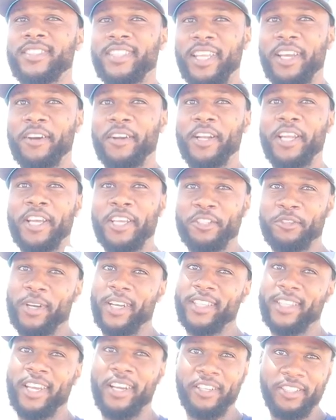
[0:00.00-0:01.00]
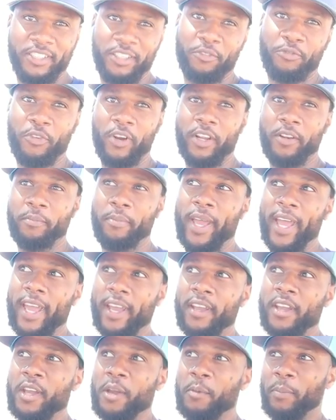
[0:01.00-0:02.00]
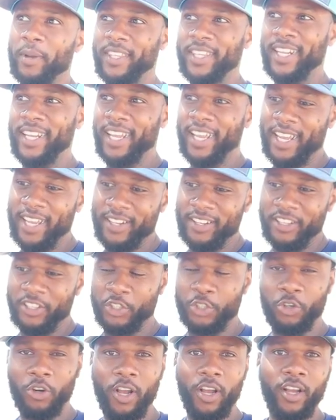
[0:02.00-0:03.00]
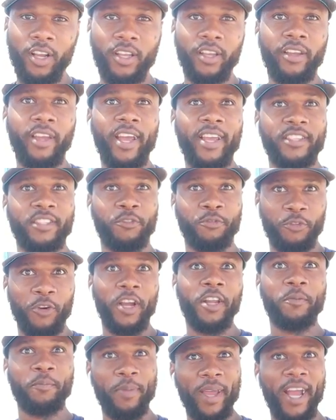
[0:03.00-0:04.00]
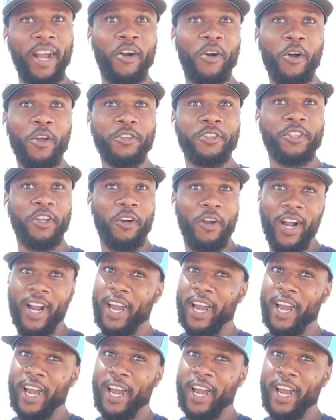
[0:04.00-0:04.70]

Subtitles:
There it is right there, it's the front and back. But then again, the truck has a front and back also.